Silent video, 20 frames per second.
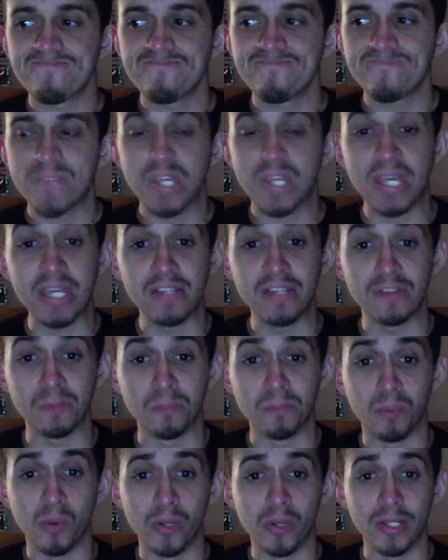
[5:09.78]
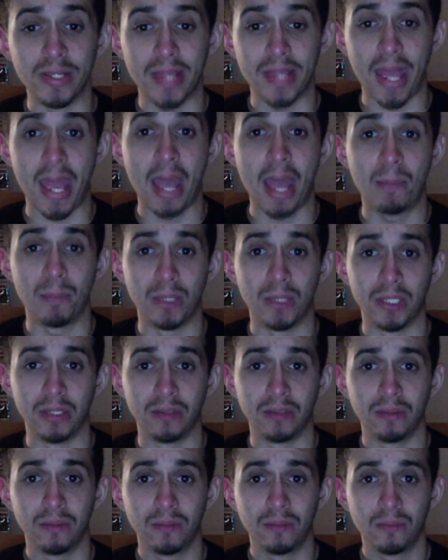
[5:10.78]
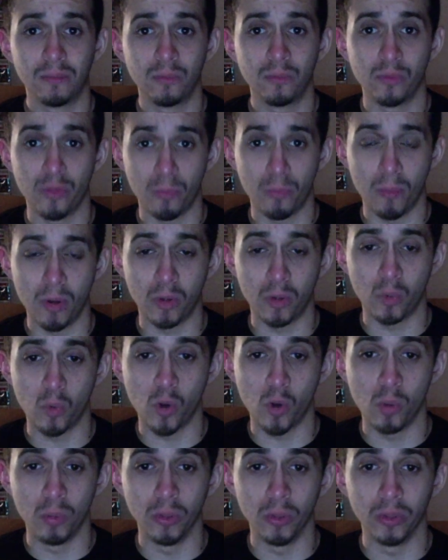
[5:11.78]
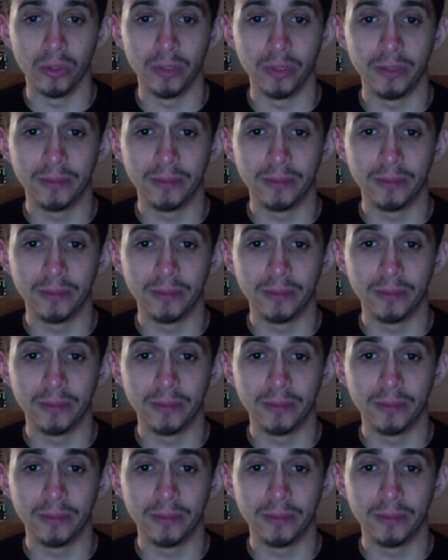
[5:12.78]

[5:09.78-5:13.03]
Case in point, The Happening with Mark Wahlberg.